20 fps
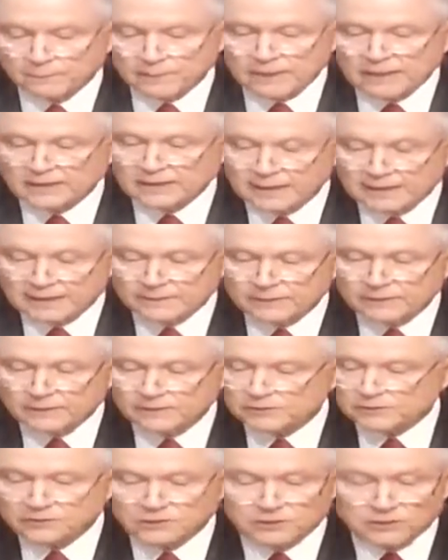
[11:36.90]
My
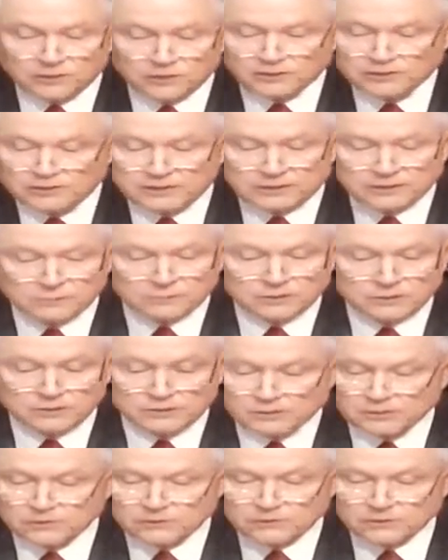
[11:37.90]
comments encouraged him to
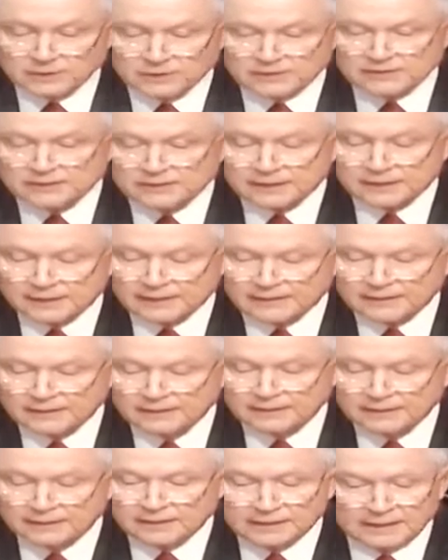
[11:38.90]
do just that,
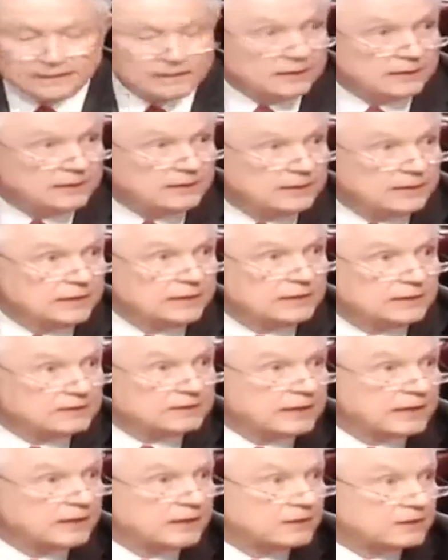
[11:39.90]
and indeed,
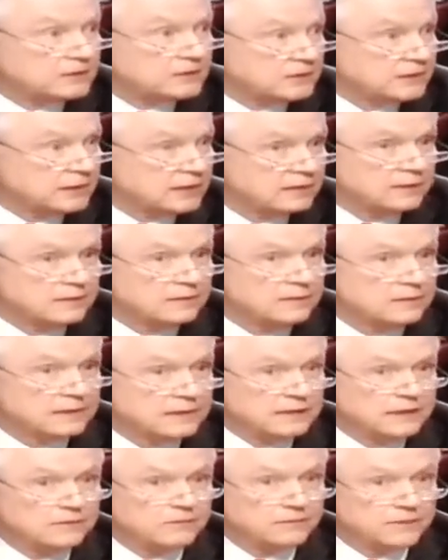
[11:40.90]
as I understand it,
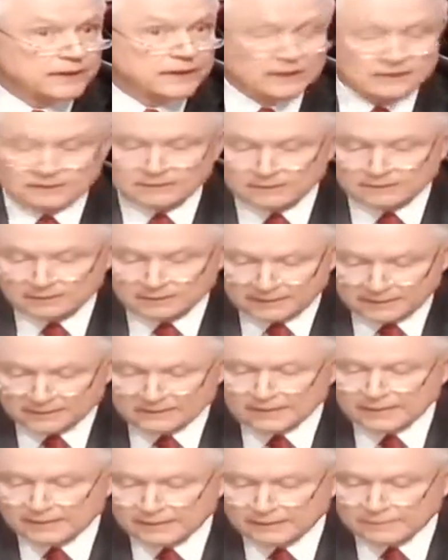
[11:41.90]
he in fact
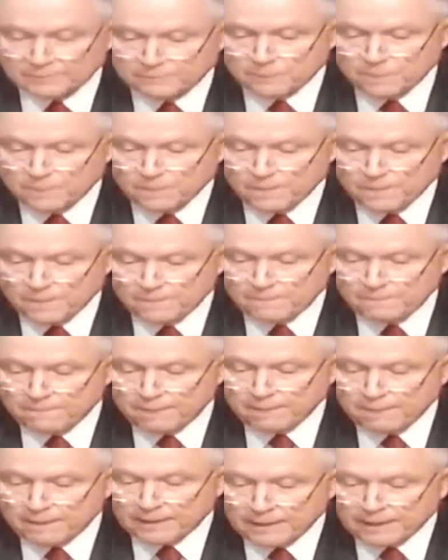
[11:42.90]
did that.
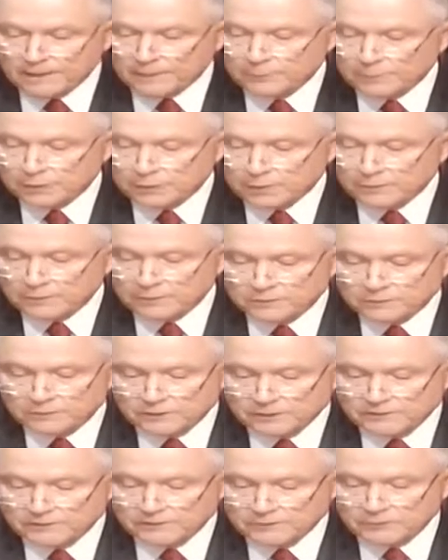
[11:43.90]
Our Department of
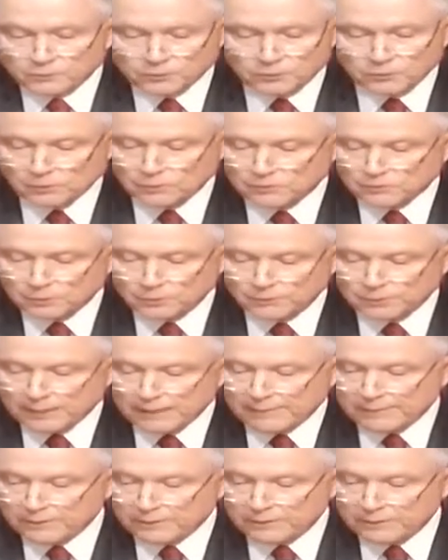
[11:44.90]
Justice rules on
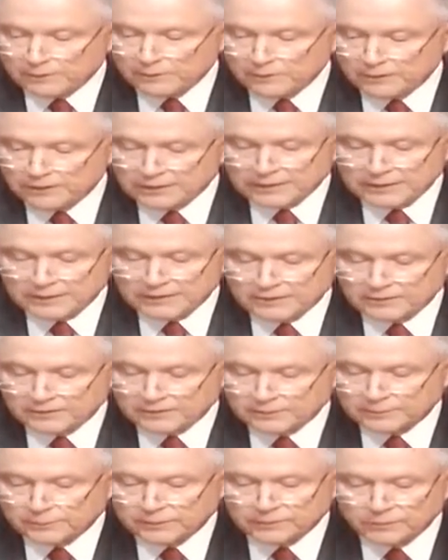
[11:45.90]
proper
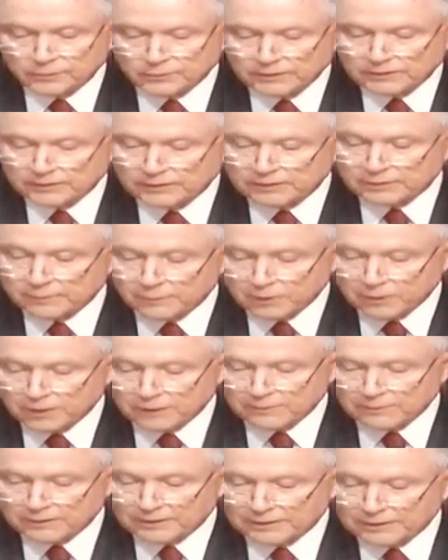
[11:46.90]
communications between the
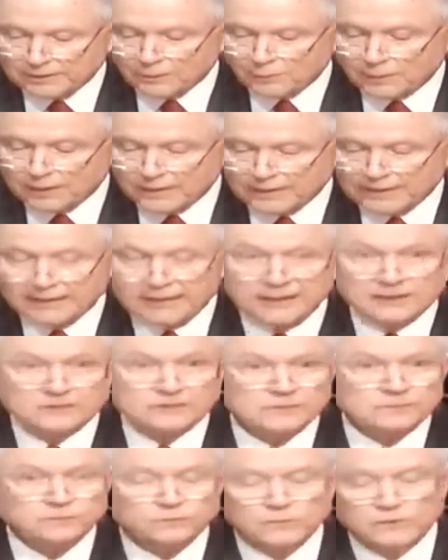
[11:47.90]
department and the White
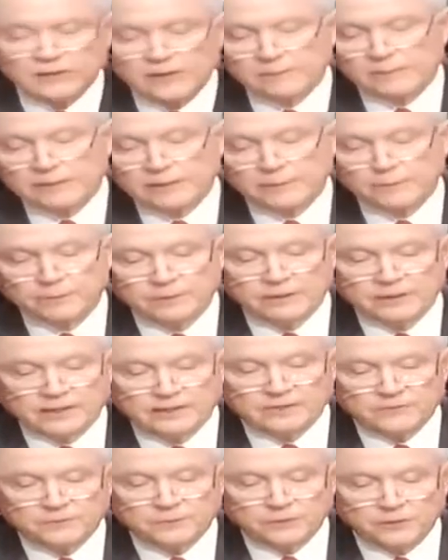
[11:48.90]
House have been in
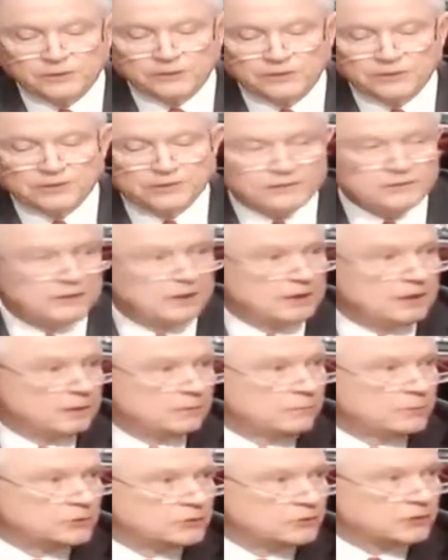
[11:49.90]
place for years.
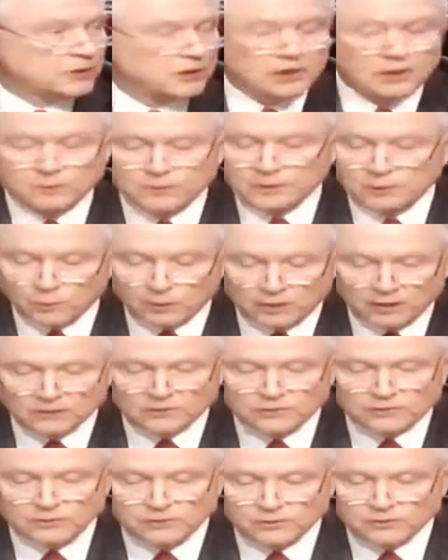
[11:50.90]
Mr. Comey
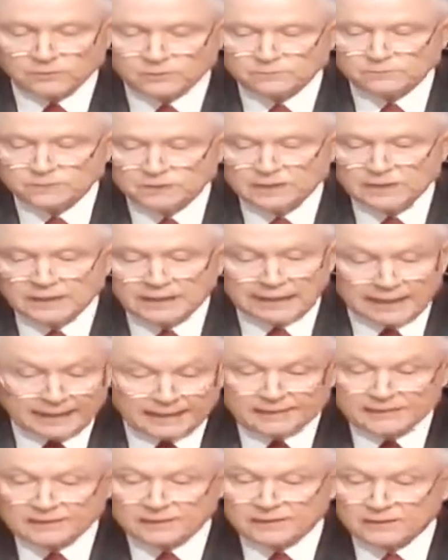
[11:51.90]
well knew them.
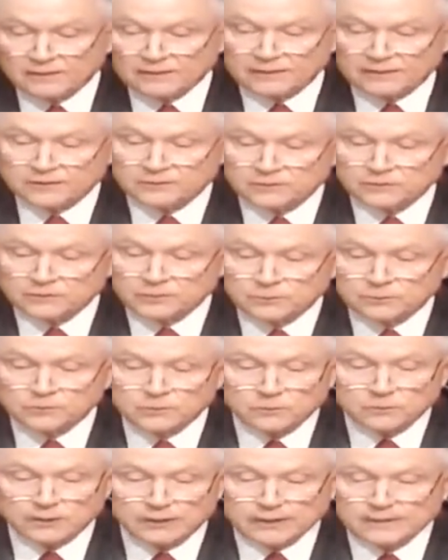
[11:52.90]
I thought and
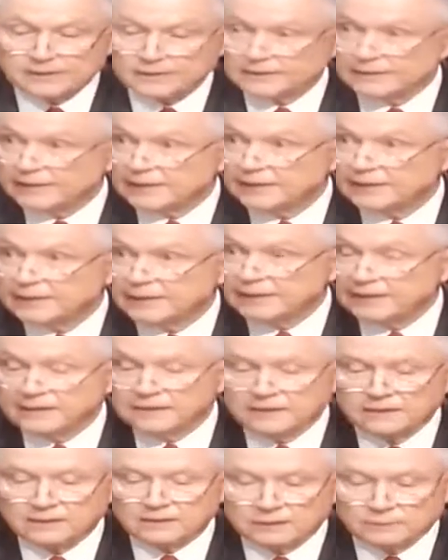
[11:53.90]
assumed correctly that
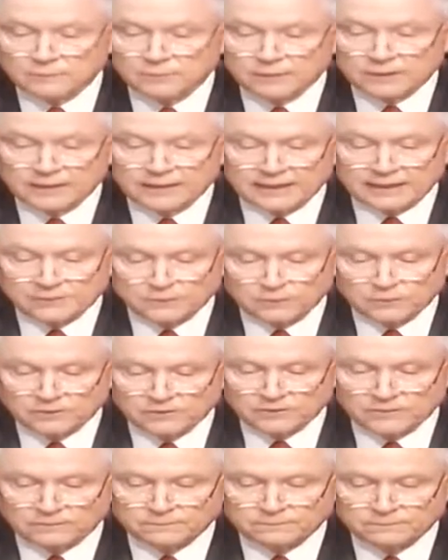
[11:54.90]
he complied
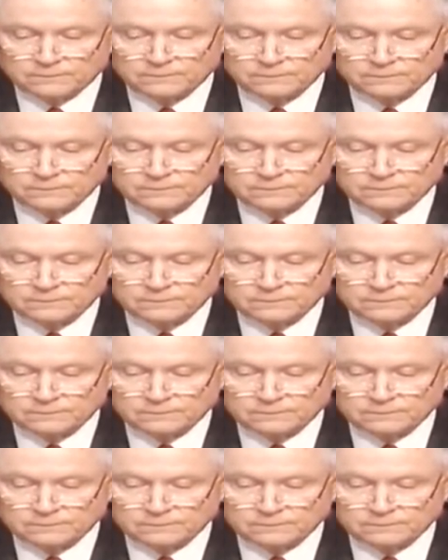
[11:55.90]
with them.